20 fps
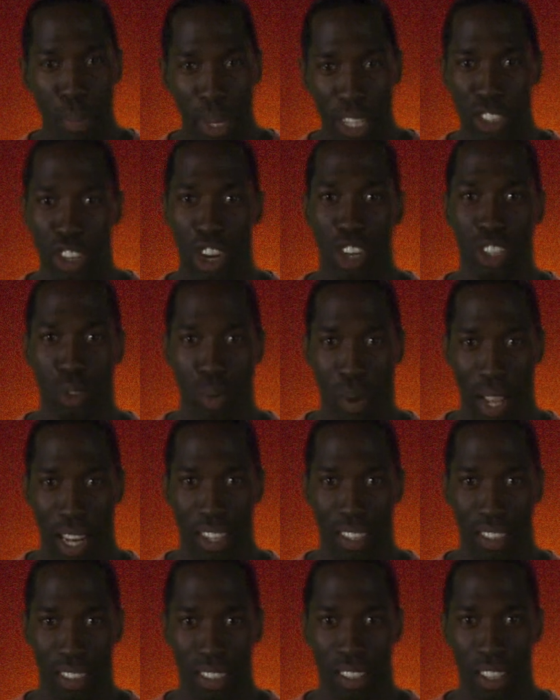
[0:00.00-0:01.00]
by Dark
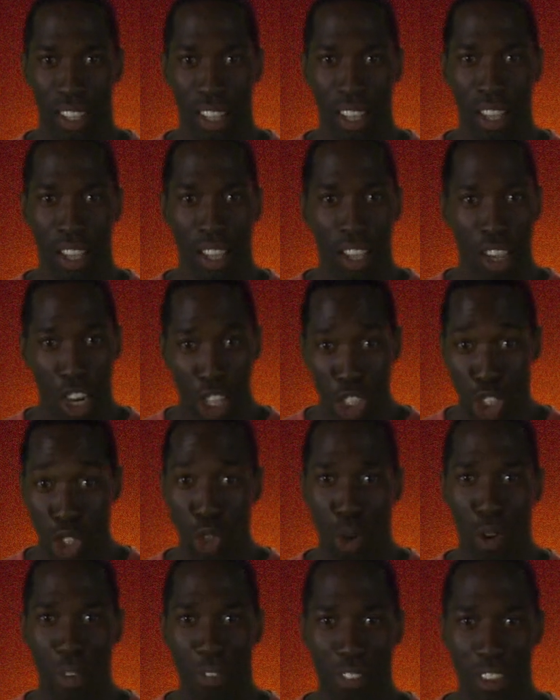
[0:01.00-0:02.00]
Dwellings, a
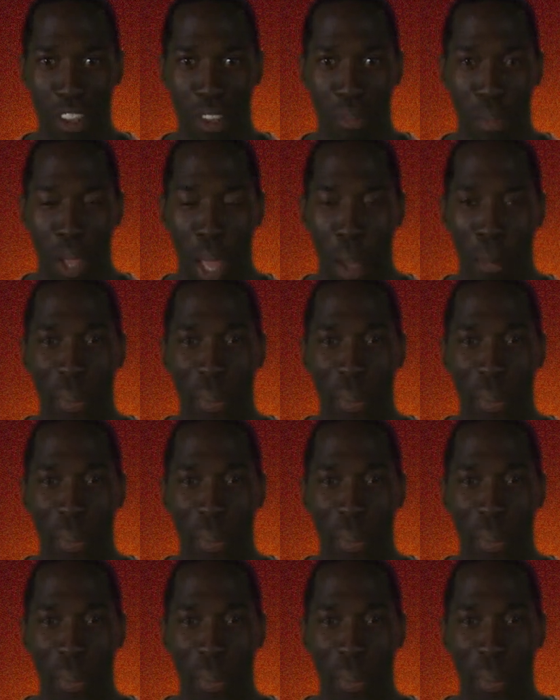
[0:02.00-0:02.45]
short film